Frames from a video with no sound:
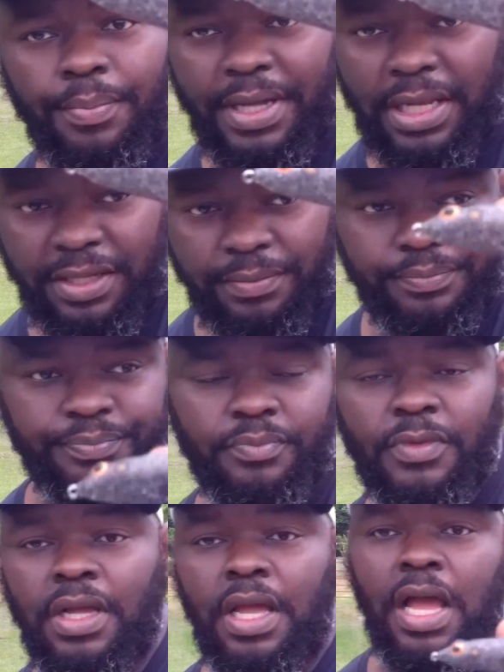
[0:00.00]
belly,
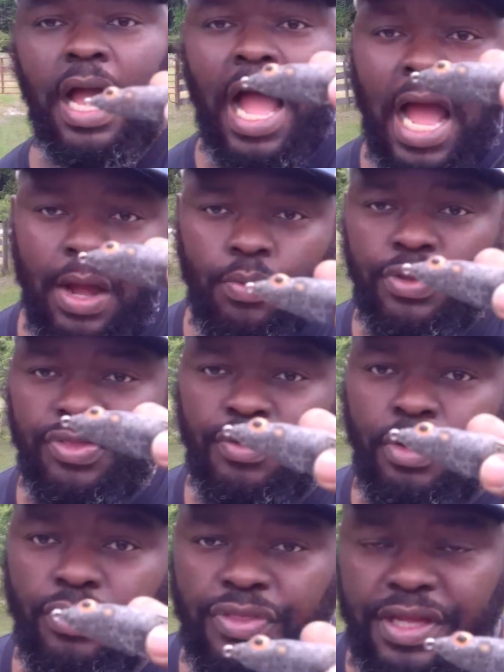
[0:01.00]
I would
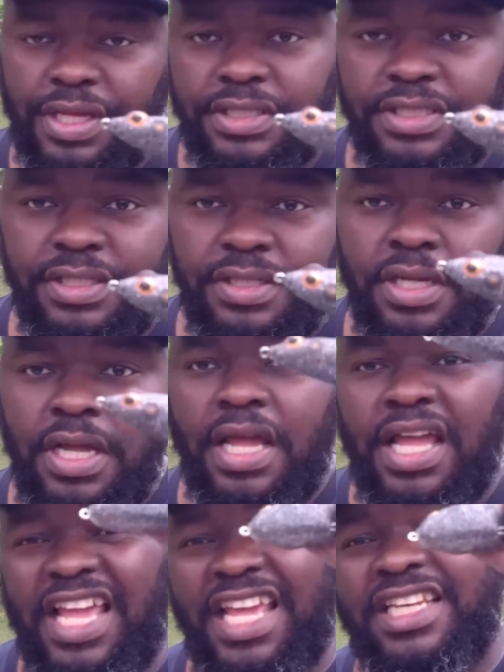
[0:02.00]
throw this
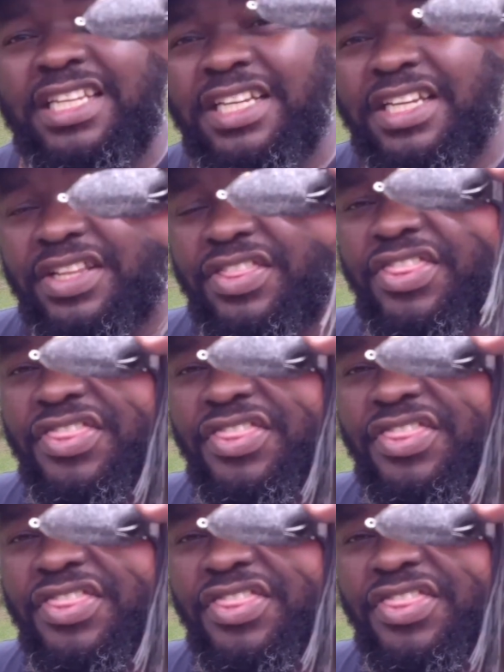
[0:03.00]
into the,